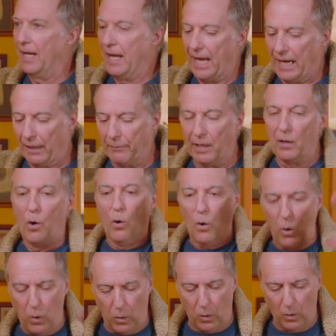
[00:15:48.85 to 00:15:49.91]
and I went.
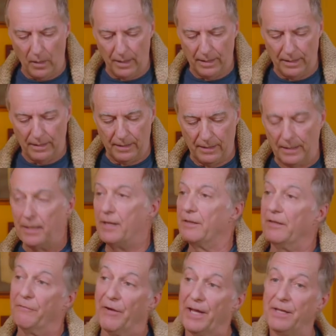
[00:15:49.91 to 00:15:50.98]
Whew
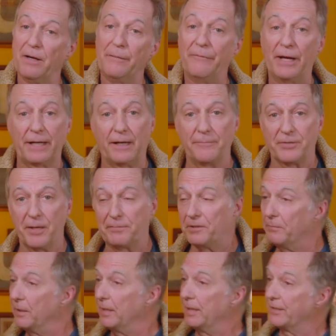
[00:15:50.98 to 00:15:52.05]
the Vietnam vet comes up
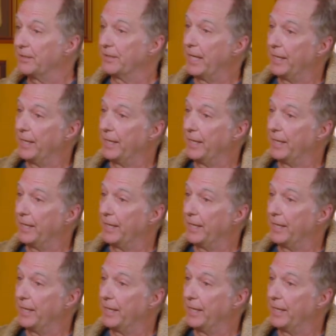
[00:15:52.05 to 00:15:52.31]
to me and he says,